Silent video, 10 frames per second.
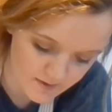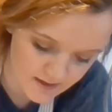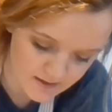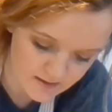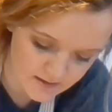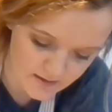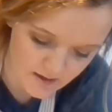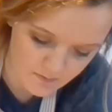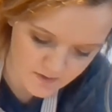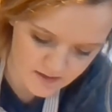pick this
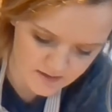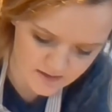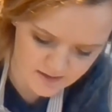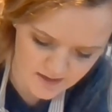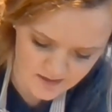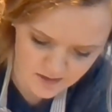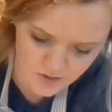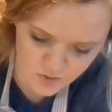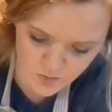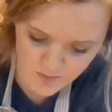up, because it's not
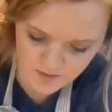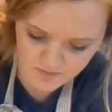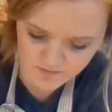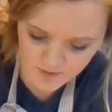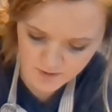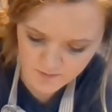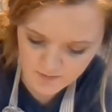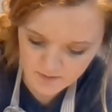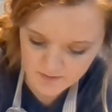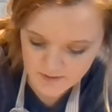super firm,